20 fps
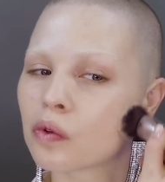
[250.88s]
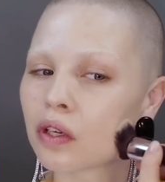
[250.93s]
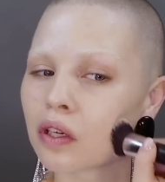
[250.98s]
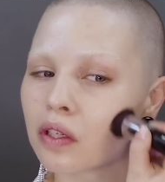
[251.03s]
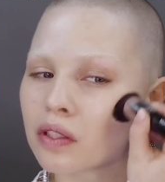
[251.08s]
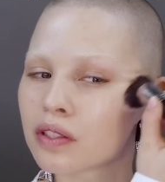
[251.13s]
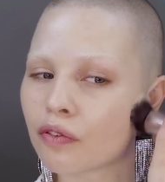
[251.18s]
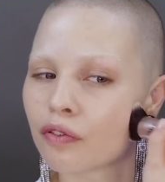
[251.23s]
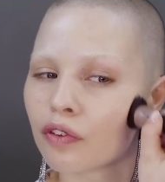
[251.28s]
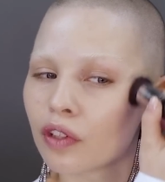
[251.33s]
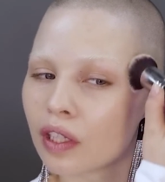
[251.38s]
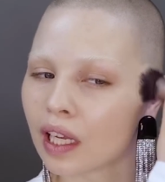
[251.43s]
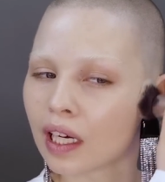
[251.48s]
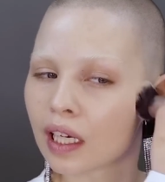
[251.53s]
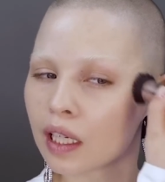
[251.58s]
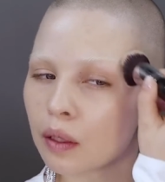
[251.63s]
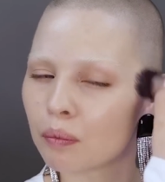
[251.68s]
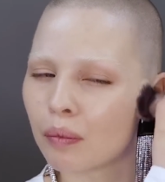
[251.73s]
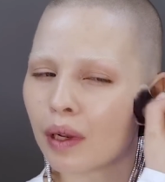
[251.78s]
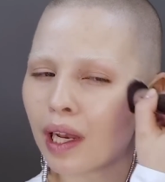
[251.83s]
because I feel
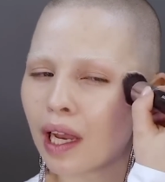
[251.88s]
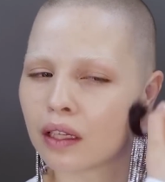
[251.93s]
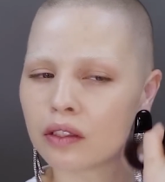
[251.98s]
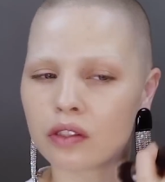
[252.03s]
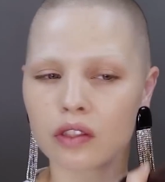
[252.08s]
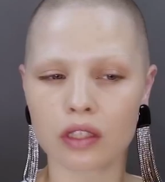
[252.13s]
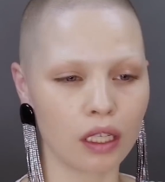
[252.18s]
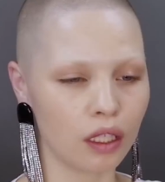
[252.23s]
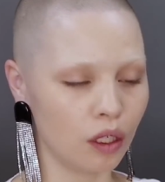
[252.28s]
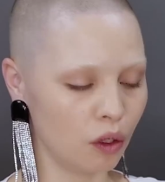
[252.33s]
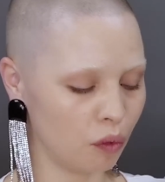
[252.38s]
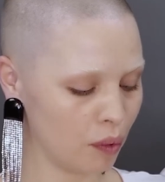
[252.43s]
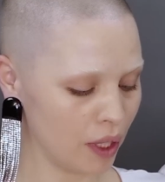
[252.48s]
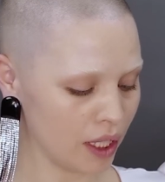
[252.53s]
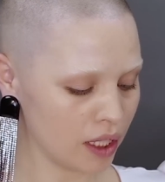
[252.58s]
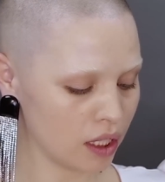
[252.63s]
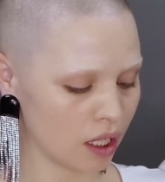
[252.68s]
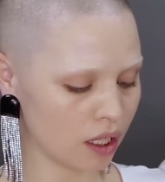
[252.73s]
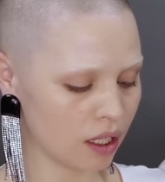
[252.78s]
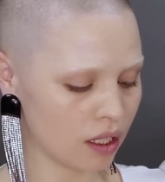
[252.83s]
like it blends a little
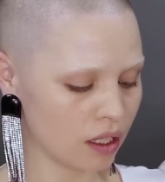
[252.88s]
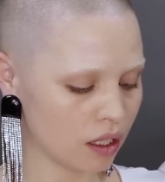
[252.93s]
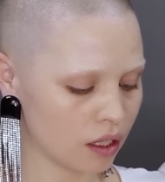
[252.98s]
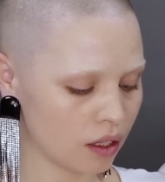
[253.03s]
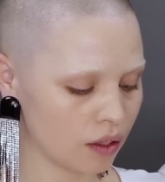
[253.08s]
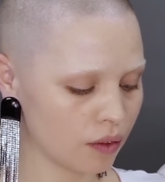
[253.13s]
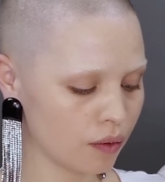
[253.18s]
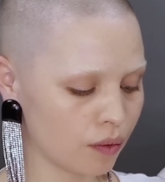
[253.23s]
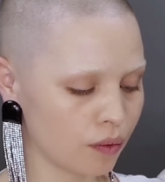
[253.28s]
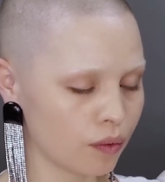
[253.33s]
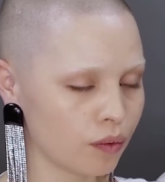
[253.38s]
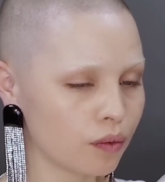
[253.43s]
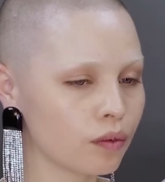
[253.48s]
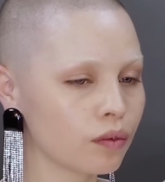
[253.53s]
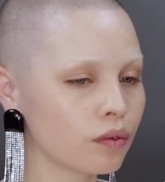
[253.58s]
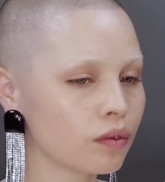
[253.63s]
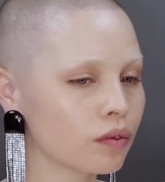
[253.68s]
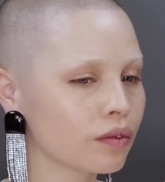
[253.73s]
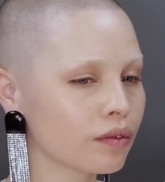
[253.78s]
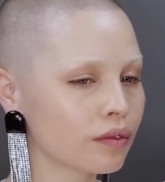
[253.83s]
better
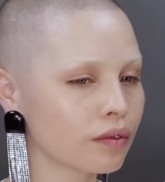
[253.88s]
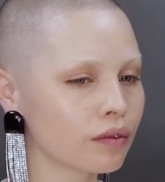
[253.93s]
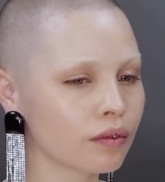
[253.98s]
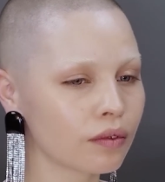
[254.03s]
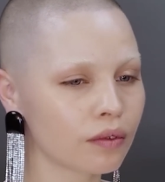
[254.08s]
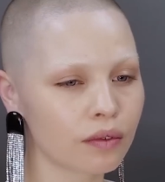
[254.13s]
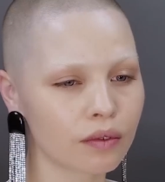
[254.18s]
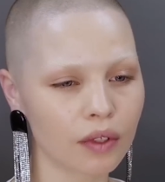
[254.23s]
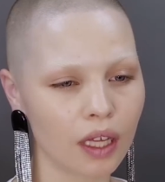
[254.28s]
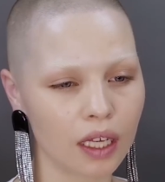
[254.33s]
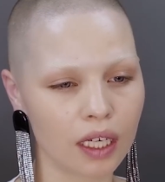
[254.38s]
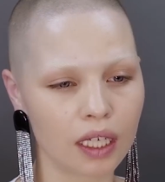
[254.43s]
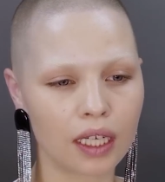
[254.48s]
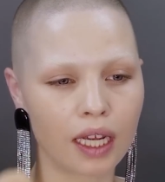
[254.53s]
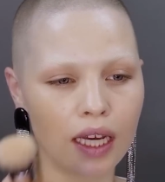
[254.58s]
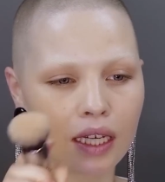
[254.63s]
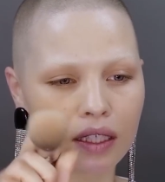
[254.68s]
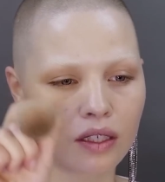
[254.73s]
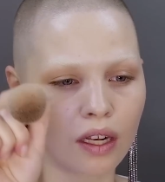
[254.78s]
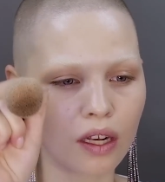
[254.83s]
and it
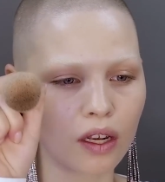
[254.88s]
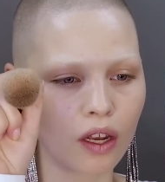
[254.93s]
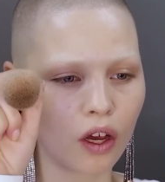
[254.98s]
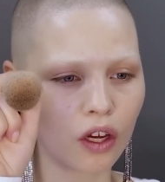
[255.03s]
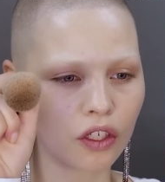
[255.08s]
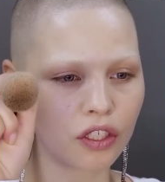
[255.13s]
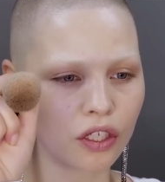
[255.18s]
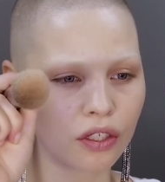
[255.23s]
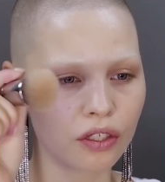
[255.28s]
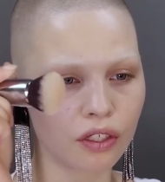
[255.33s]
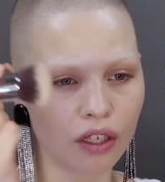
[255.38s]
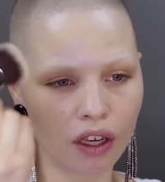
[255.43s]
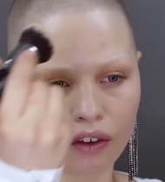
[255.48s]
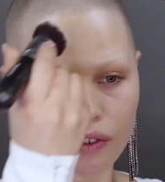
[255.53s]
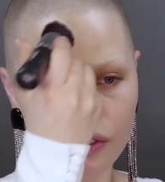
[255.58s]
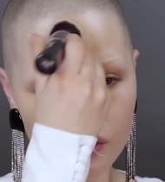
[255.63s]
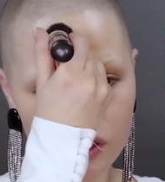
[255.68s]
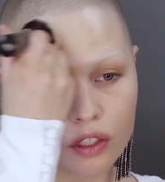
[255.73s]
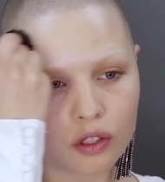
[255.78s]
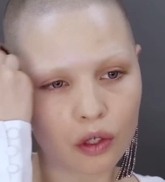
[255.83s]
has a larger
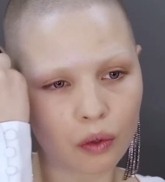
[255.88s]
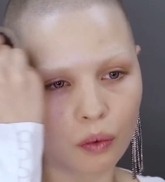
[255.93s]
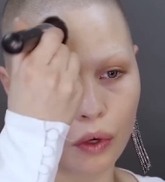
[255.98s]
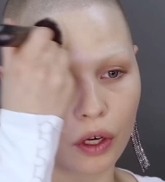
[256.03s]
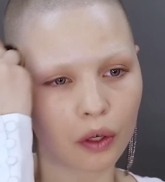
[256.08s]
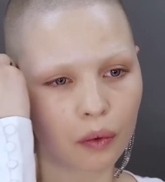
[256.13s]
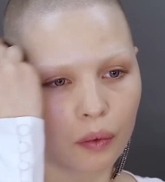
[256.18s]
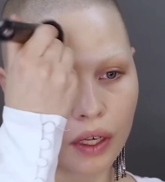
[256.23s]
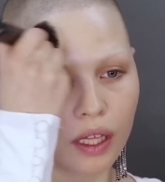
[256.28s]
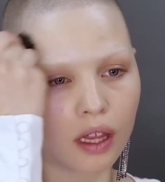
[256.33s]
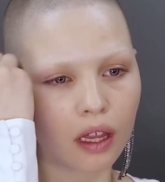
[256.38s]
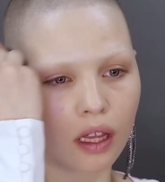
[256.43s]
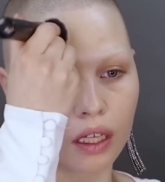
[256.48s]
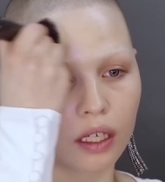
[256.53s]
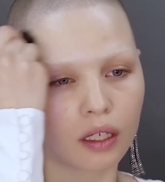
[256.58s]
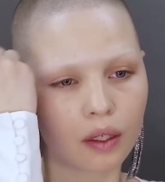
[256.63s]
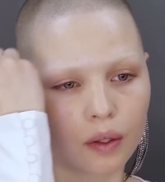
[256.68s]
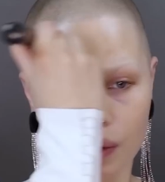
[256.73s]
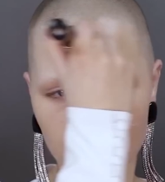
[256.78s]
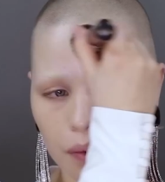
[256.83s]
surface to work with,
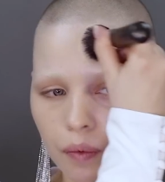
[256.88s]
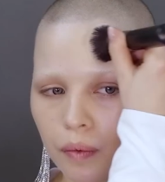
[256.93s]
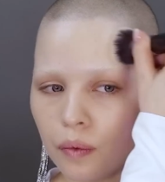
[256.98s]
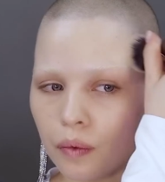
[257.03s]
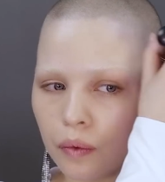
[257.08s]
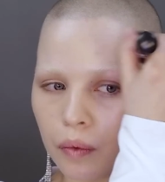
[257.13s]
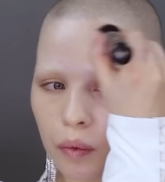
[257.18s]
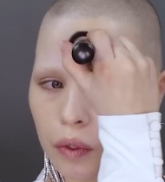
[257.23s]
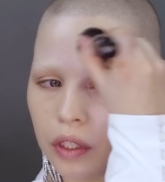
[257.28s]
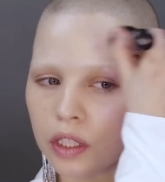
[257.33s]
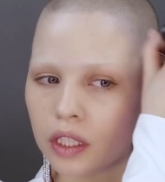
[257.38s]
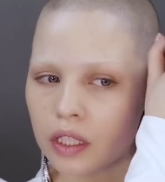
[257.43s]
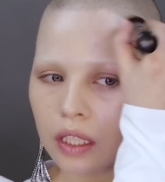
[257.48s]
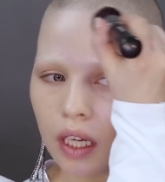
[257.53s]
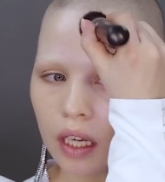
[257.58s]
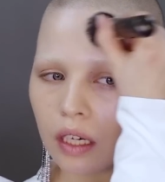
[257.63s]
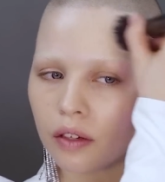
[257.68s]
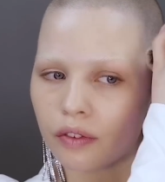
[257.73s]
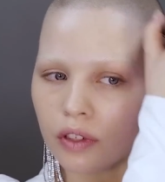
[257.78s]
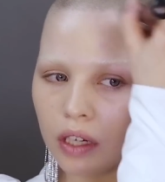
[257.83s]
which is
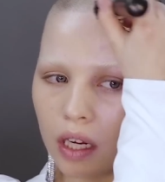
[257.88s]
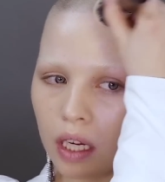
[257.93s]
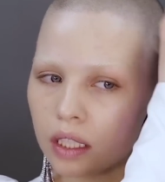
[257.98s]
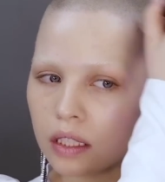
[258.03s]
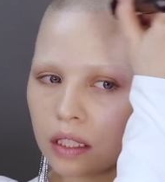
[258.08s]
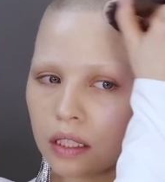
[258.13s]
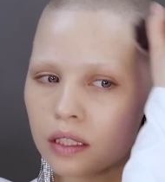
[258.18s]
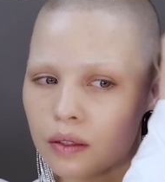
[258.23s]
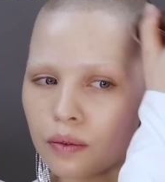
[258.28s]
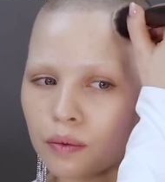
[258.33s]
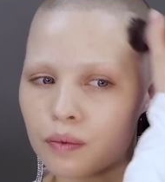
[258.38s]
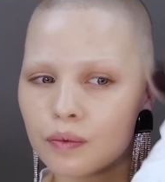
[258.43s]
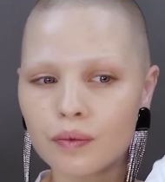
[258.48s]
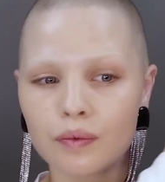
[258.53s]
kind of nice.